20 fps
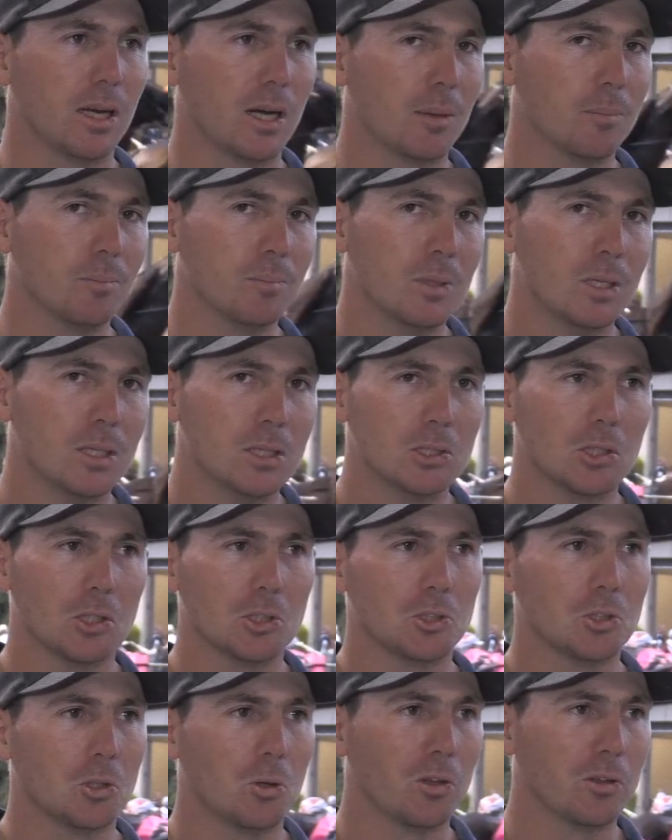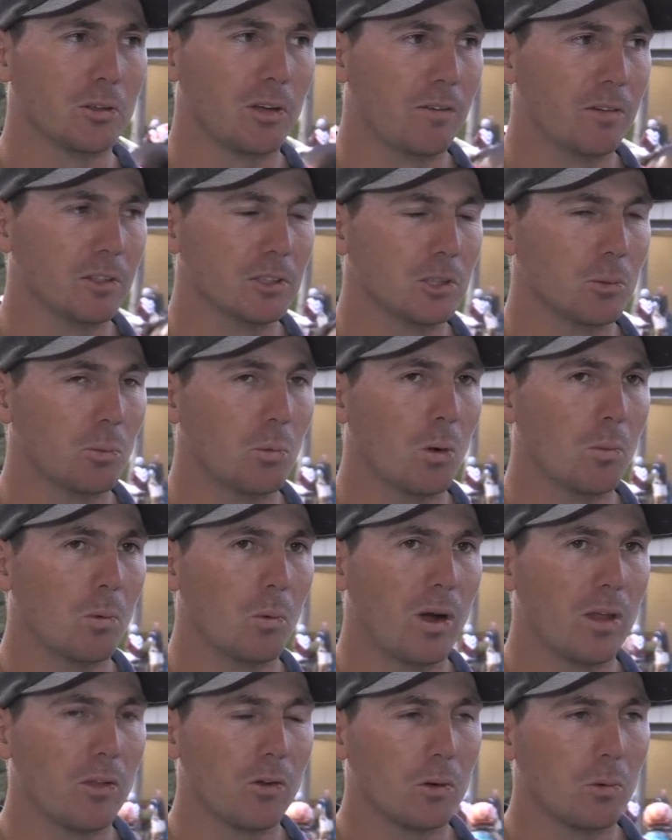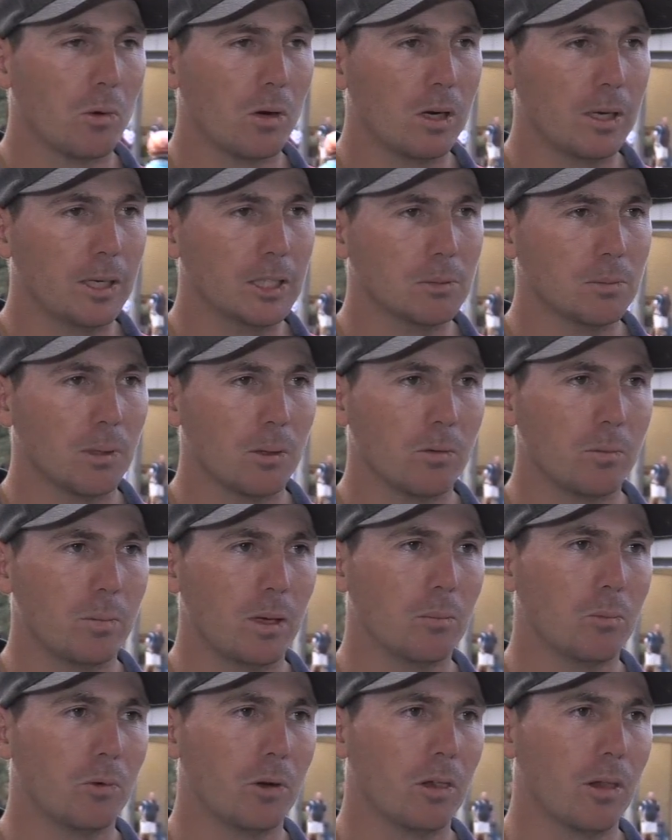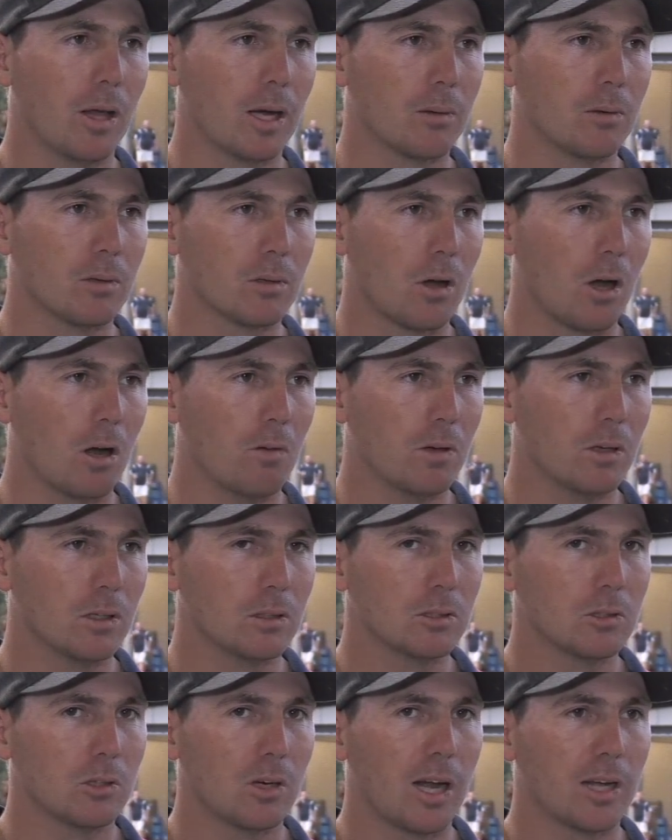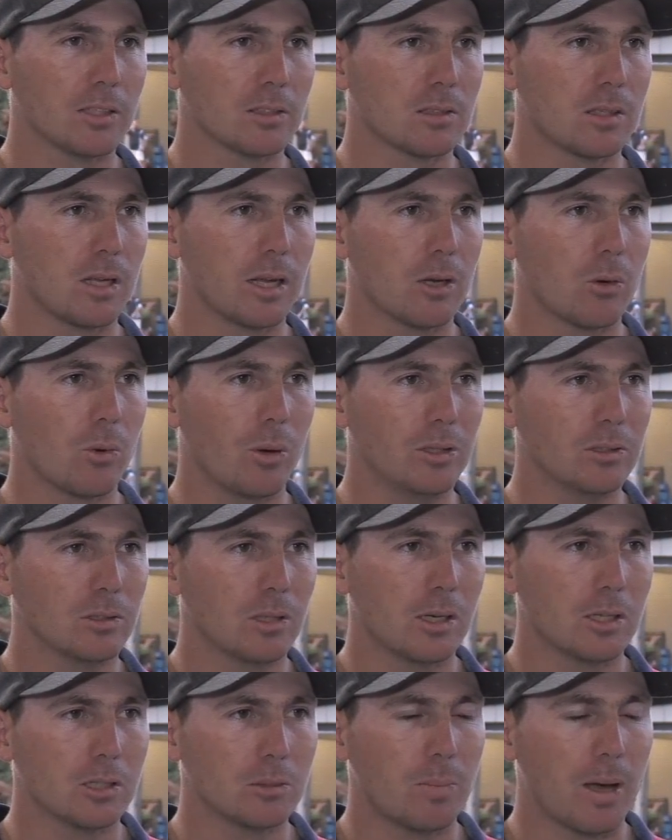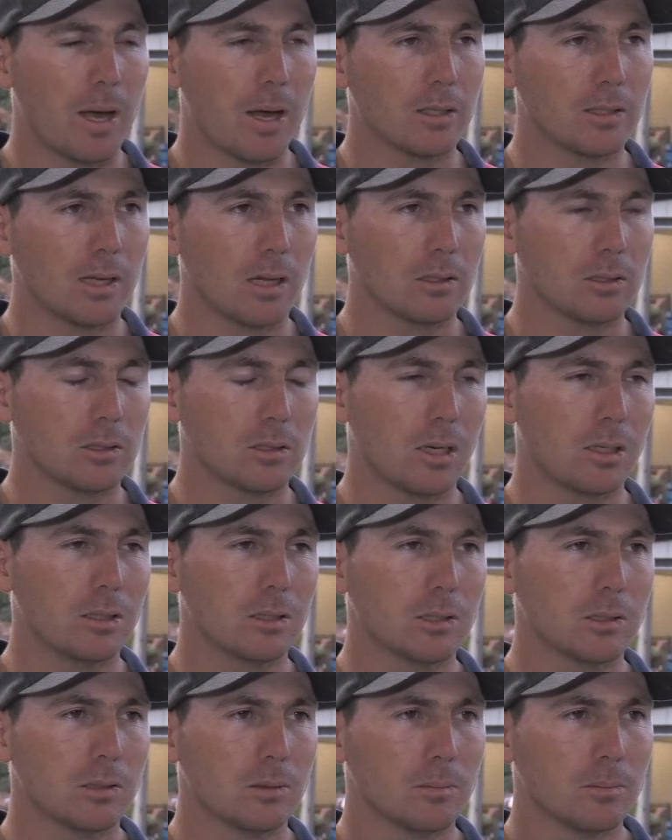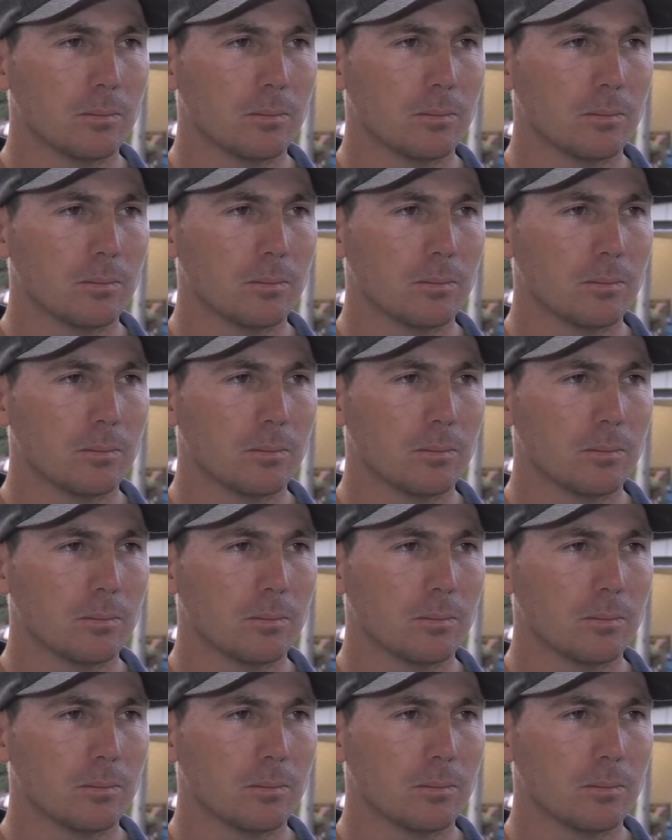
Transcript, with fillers: Um, not sure if it's the warmer weather or what it is, but we've been pretty lucky with COVID. It sort of hasn't hit Queensland as bad as other states.